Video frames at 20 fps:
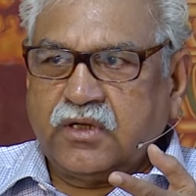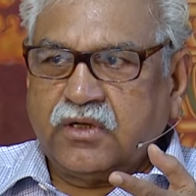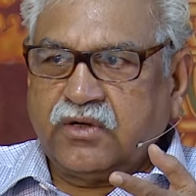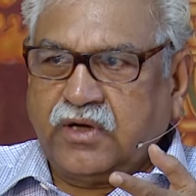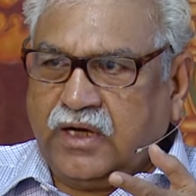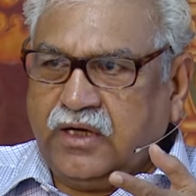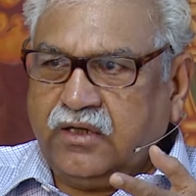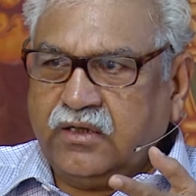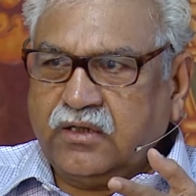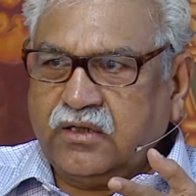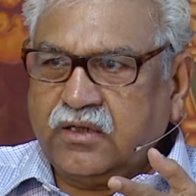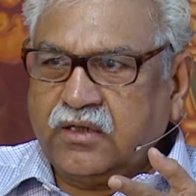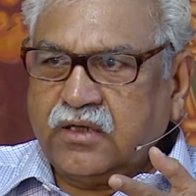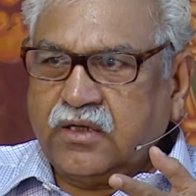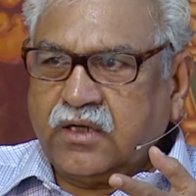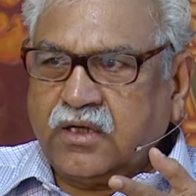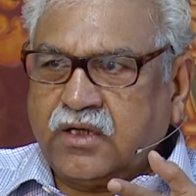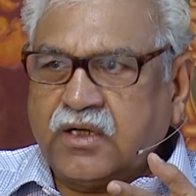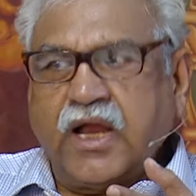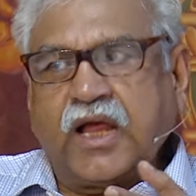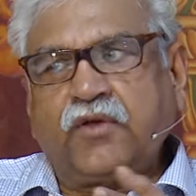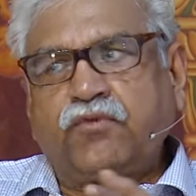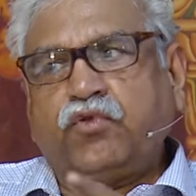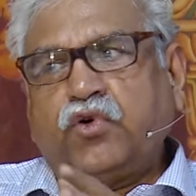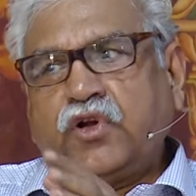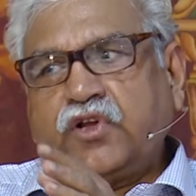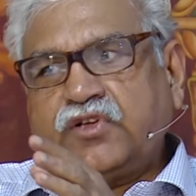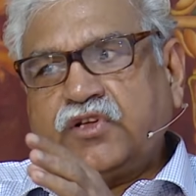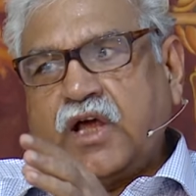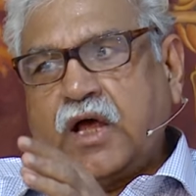Right? Like
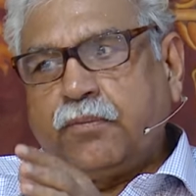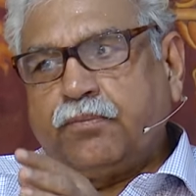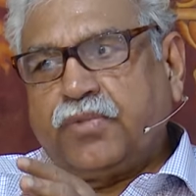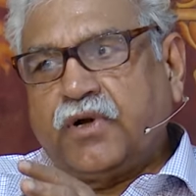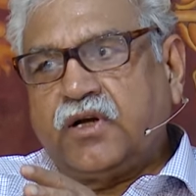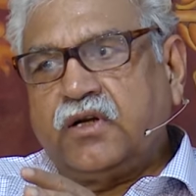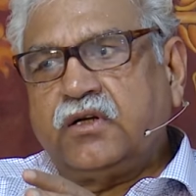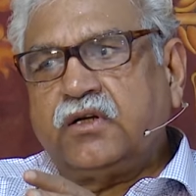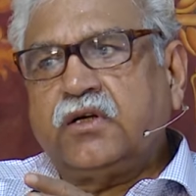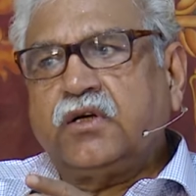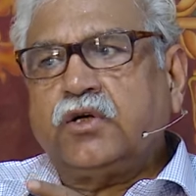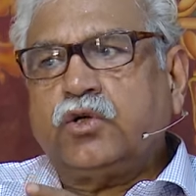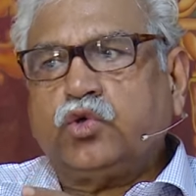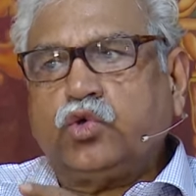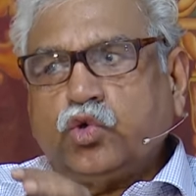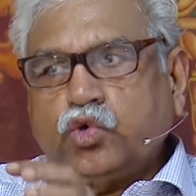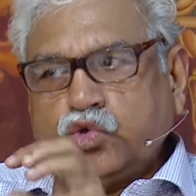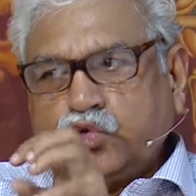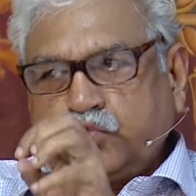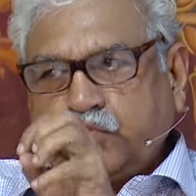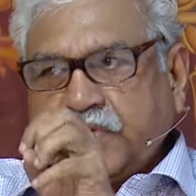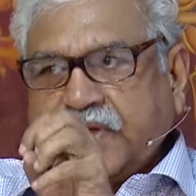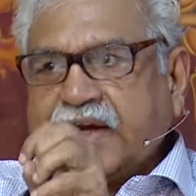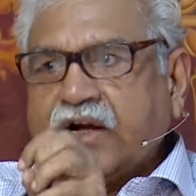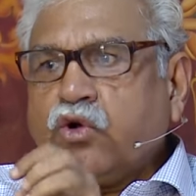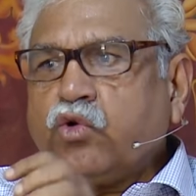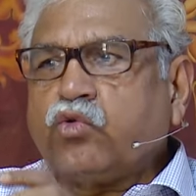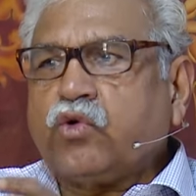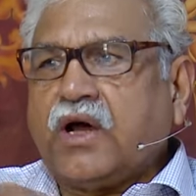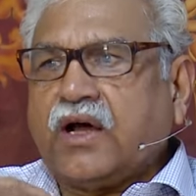for example, two
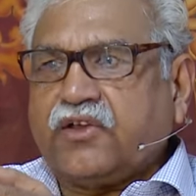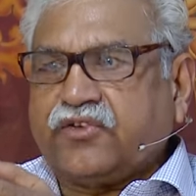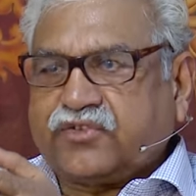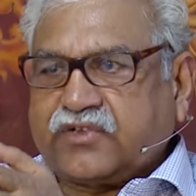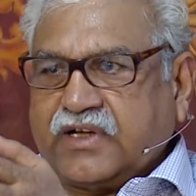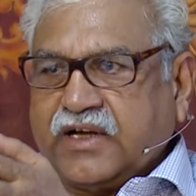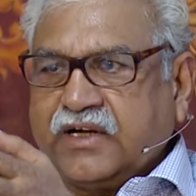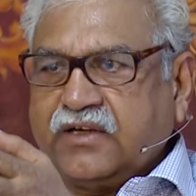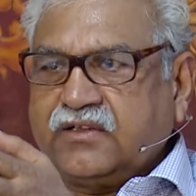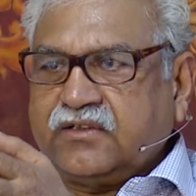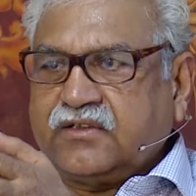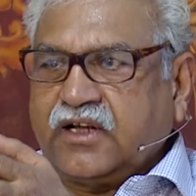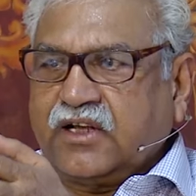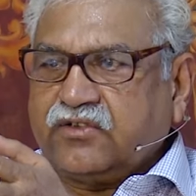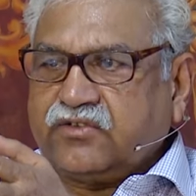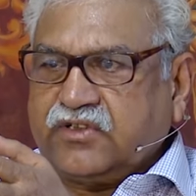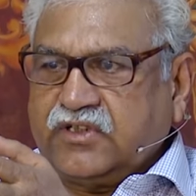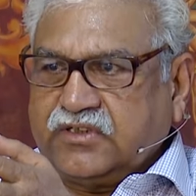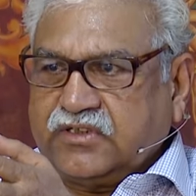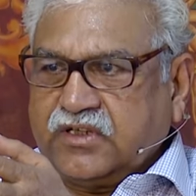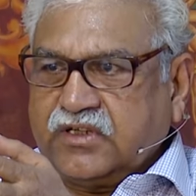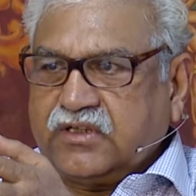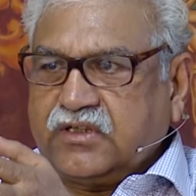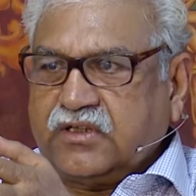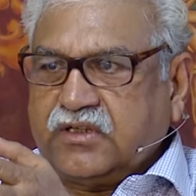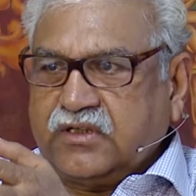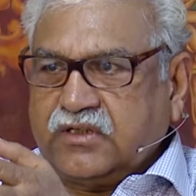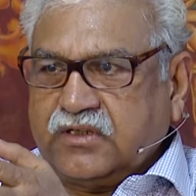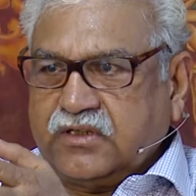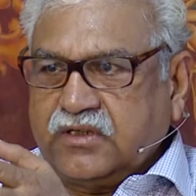dvayanukas can touch each other.
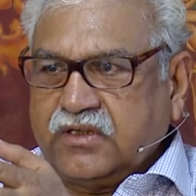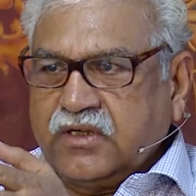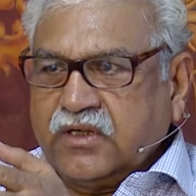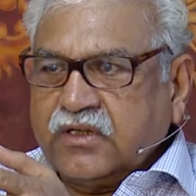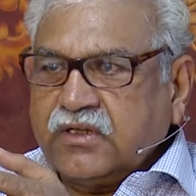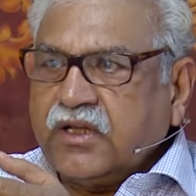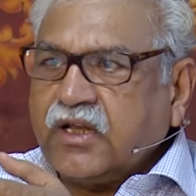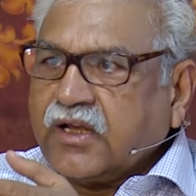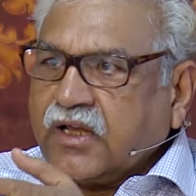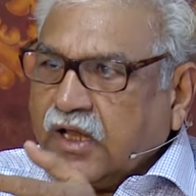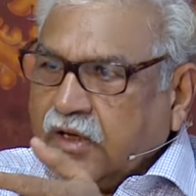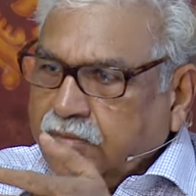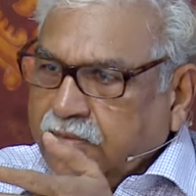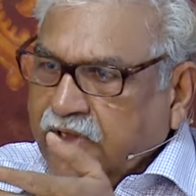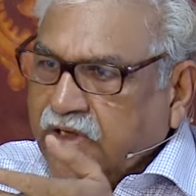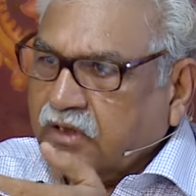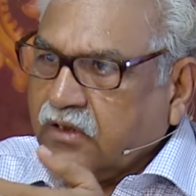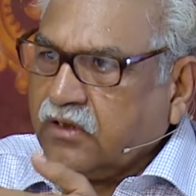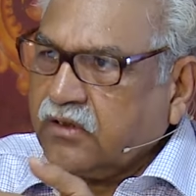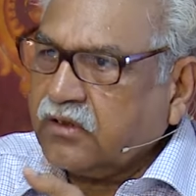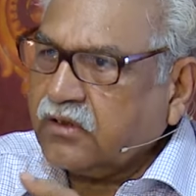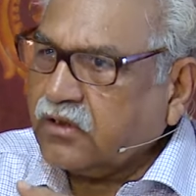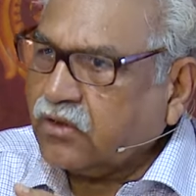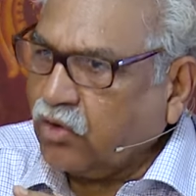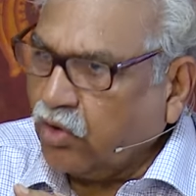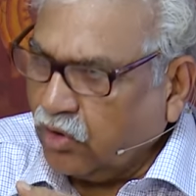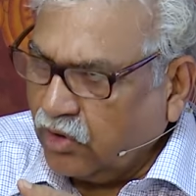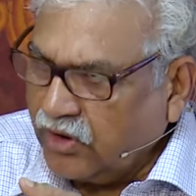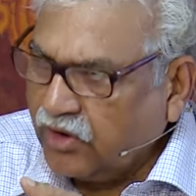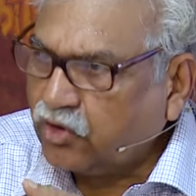They can be
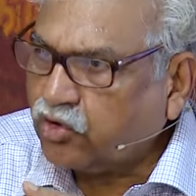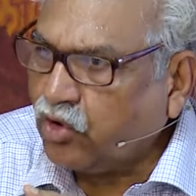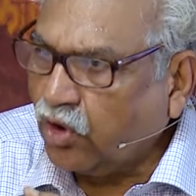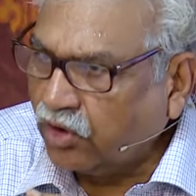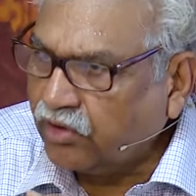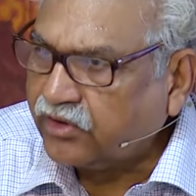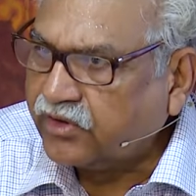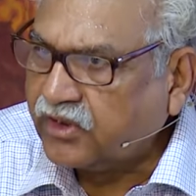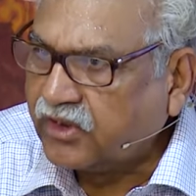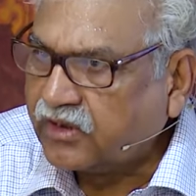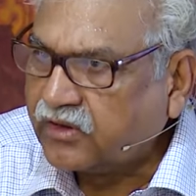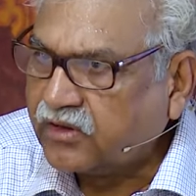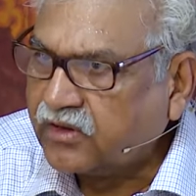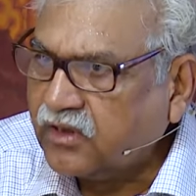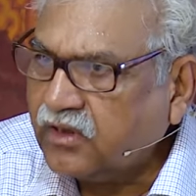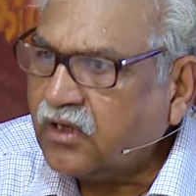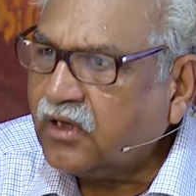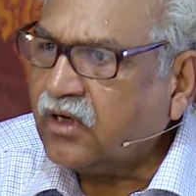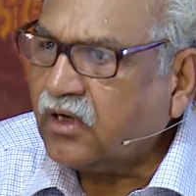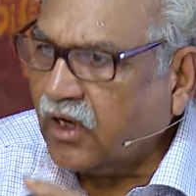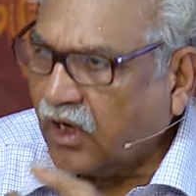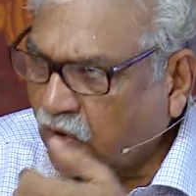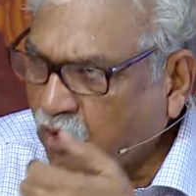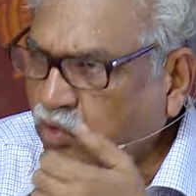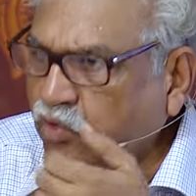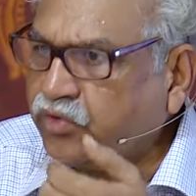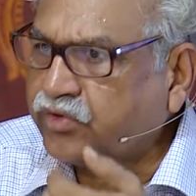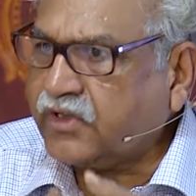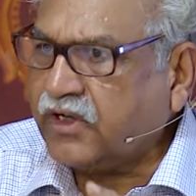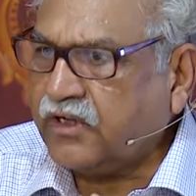in contact.
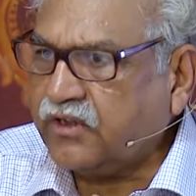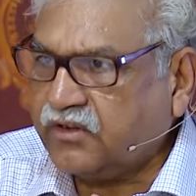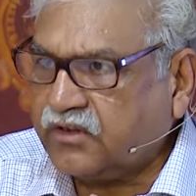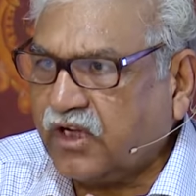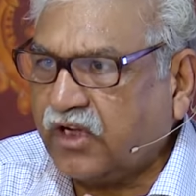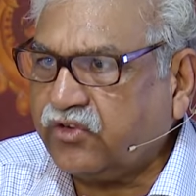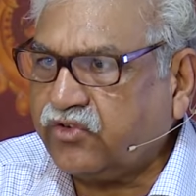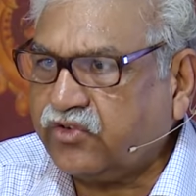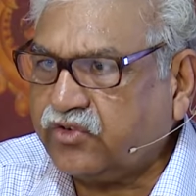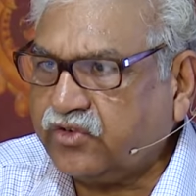Anus can touch.